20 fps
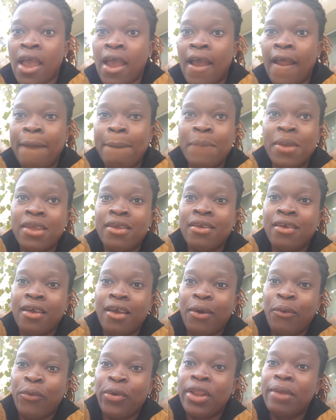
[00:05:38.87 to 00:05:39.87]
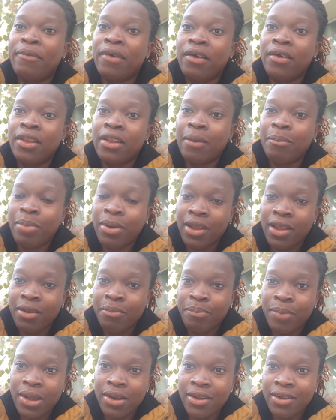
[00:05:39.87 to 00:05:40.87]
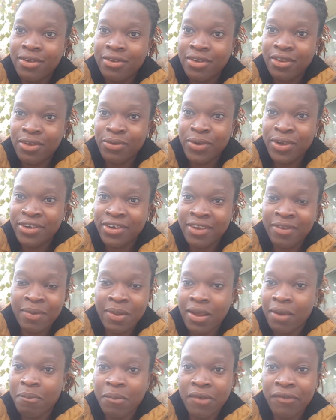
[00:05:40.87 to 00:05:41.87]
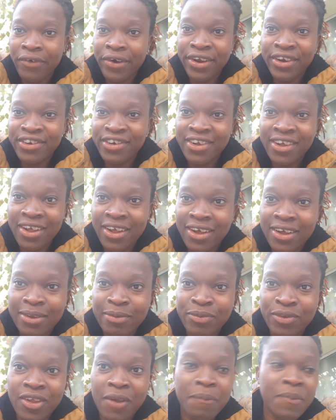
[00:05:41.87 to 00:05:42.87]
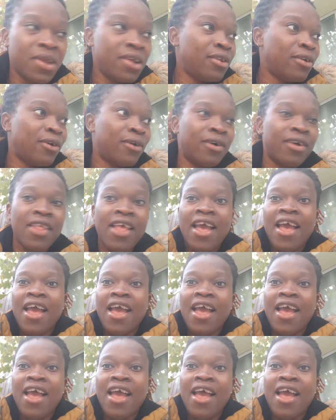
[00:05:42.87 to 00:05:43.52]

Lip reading: And me, whenever in a panic situation, my French gone. So me know,